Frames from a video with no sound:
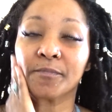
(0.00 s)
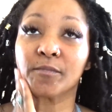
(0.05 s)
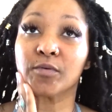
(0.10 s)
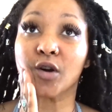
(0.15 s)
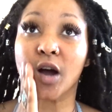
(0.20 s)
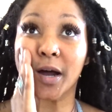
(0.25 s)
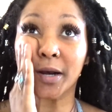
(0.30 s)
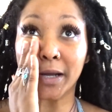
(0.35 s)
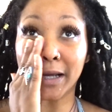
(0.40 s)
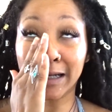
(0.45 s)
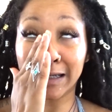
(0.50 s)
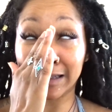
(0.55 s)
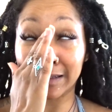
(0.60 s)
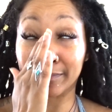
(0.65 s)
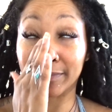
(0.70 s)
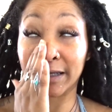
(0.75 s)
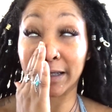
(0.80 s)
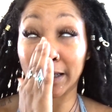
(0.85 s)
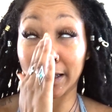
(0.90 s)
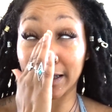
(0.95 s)
products
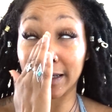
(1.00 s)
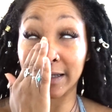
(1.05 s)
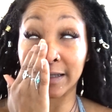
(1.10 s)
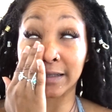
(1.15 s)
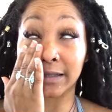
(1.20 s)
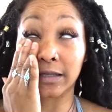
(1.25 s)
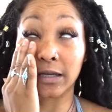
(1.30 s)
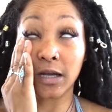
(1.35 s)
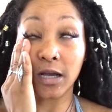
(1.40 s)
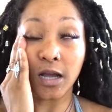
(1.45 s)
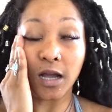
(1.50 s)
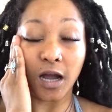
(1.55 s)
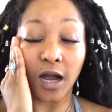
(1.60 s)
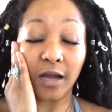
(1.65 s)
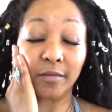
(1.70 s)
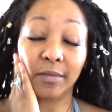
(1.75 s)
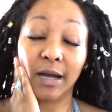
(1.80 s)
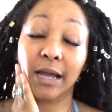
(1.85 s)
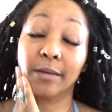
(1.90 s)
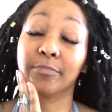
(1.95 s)
because
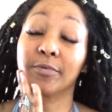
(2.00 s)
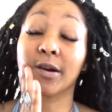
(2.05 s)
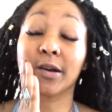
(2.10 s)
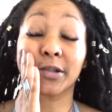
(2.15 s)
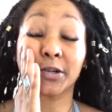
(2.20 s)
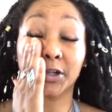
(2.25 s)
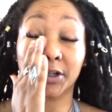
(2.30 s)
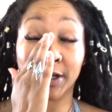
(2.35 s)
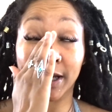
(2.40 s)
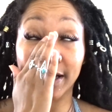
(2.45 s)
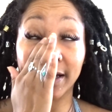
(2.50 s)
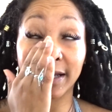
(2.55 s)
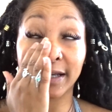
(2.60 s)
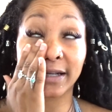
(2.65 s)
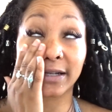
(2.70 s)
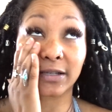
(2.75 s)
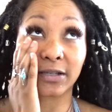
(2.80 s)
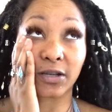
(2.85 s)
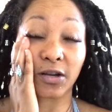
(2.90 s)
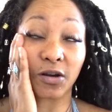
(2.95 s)
I'm
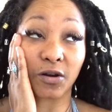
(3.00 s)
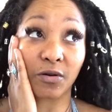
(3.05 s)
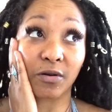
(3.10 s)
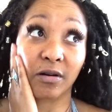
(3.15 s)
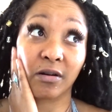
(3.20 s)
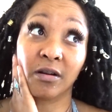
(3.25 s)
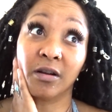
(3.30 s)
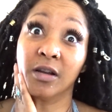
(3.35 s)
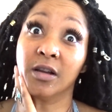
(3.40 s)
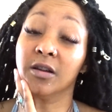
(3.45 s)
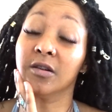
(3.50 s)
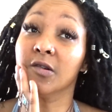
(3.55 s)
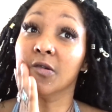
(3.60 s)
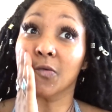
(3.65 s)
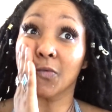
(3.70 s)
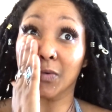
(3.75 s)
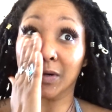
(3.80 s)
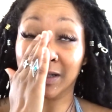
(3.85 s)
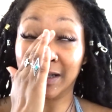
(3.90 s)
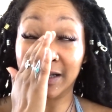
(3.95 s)
hypoallergenic. So
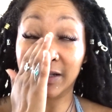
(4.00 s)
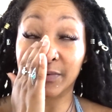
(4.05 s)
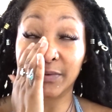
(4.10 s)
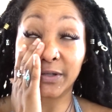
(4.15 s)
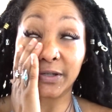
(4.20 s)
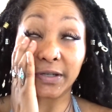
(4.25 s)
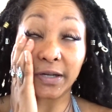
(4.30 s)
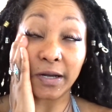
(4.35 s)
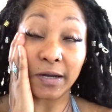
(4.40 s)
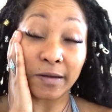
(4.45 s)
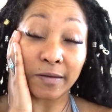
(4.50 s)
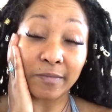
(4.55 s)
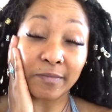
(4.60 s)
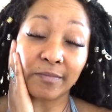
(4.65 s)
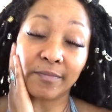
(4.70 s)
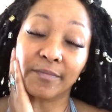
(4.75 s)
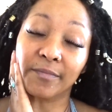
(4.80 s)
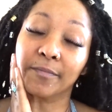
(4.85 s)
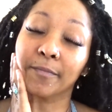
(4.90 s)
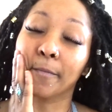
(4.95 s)
once I switch up
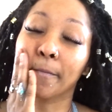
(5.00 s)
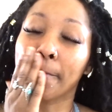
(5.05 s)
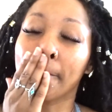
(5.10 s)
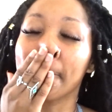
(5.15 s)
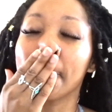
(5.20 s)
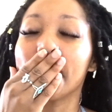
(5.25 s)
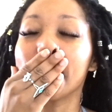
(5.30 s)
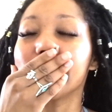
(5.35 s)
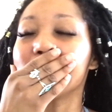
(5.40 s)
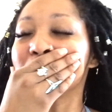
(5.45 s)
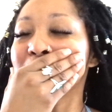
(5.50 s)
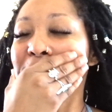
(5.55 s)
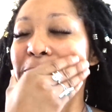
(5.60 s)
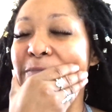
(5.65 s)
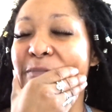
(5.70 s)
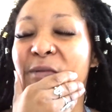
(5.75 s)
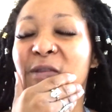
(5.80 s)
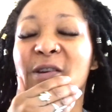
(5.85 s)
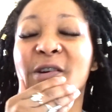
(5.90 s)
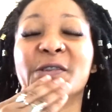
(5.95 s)

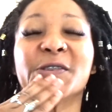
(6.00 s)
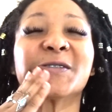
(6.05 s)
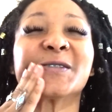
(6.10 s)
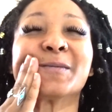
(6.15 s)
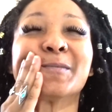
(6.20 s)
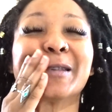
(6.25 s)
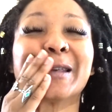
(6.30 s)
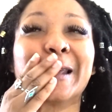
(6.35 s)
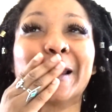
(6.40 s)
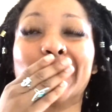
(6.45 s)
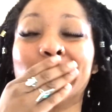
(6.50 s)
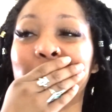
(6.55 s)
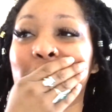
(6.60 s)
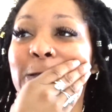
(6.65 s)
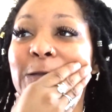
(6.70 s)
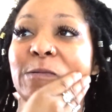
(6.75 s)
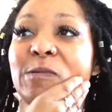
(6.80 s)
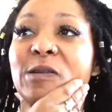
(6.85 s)
and go to something else,